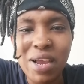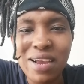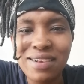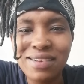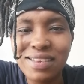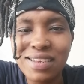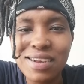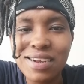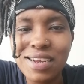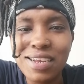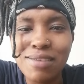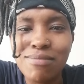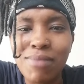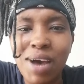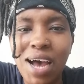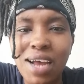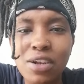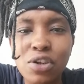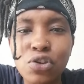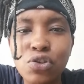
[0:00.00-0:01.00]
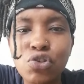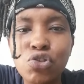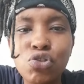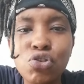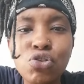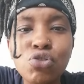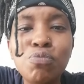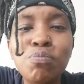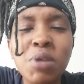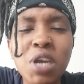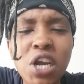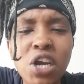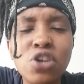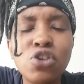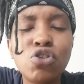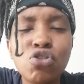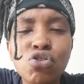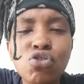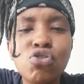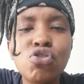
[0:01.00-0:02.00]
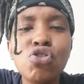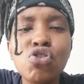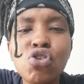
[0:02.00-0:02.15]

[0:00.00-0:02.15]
Basically, man, pick and choose